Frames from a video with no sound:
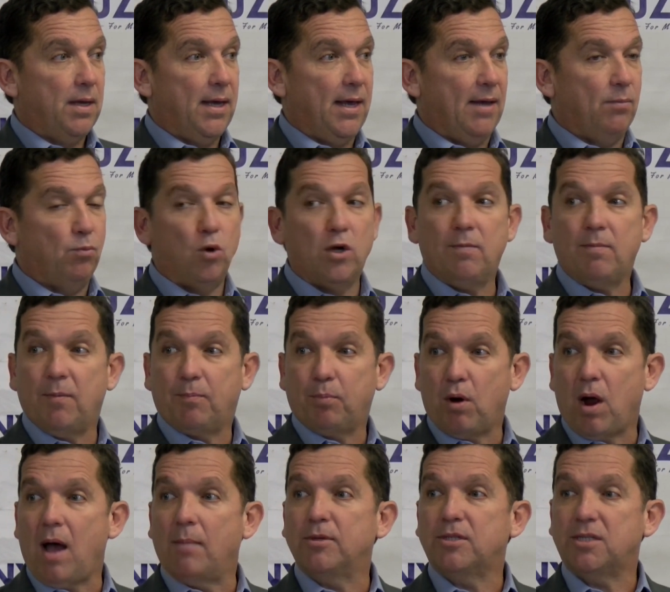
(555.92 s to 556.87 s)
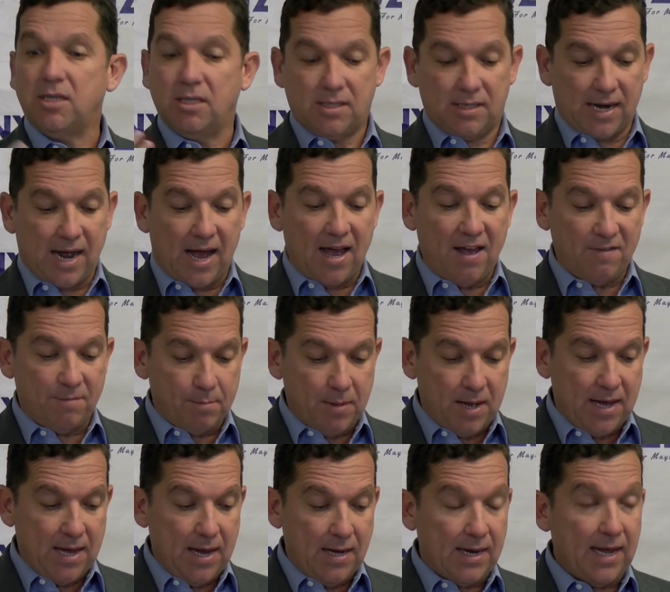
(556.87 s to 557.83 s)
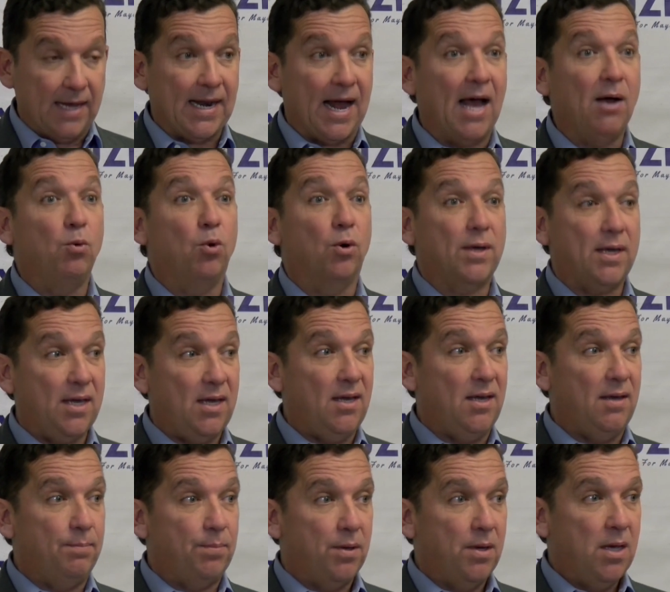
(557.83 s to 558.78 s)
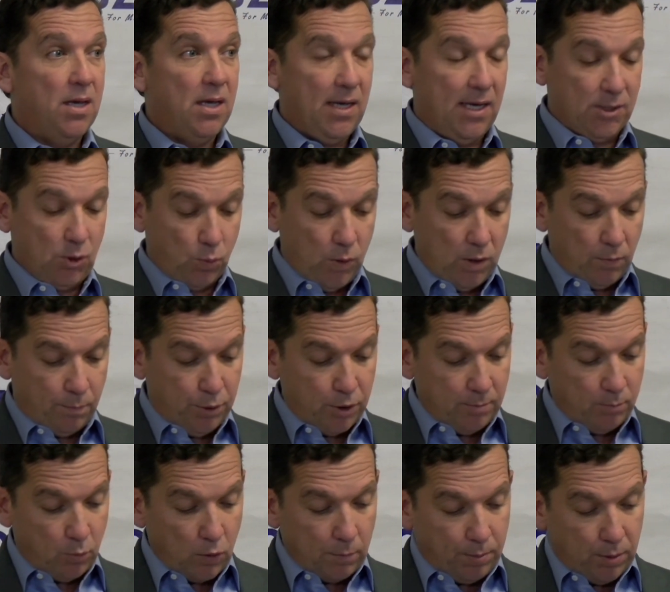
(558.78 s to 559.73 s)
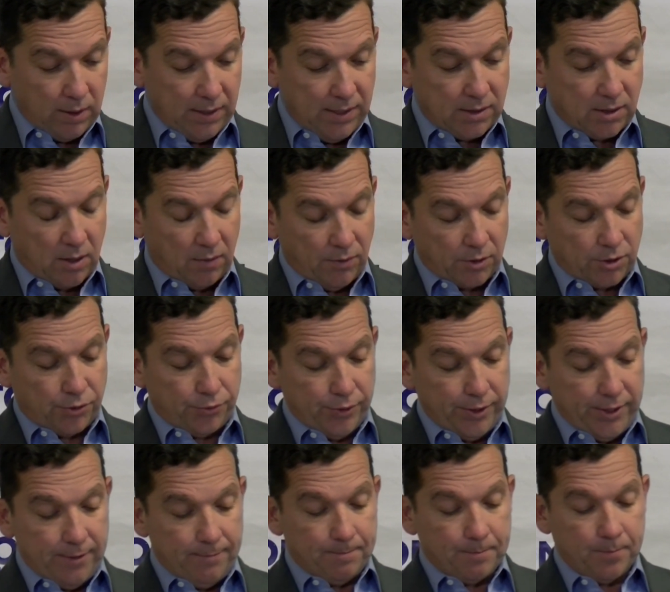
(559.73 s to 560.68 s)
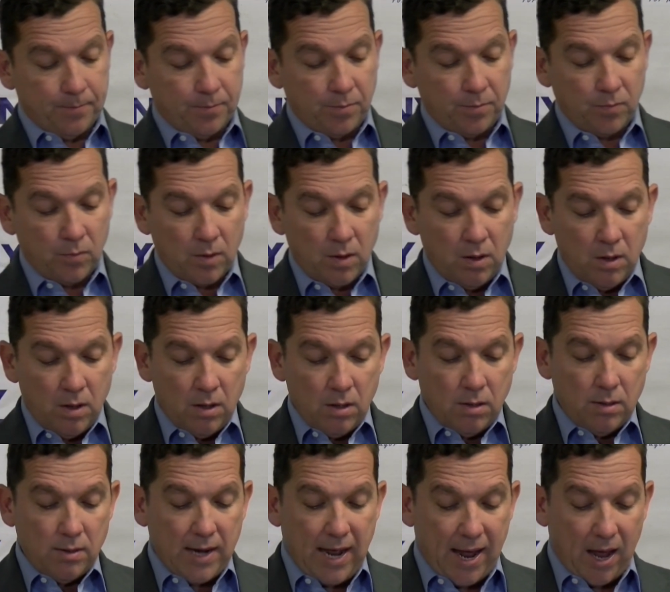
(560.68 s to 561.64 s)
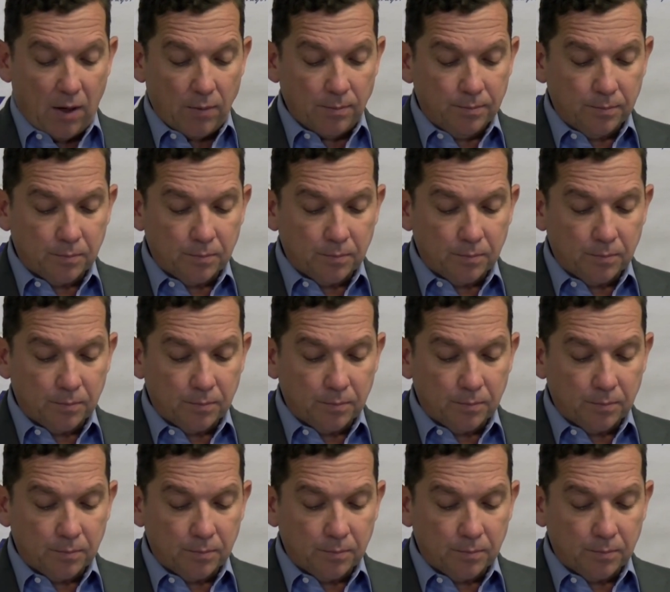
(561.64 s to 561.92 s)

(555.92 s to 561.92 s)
And one of my promises that I have made and I will keep is we will put more police on the street. Now,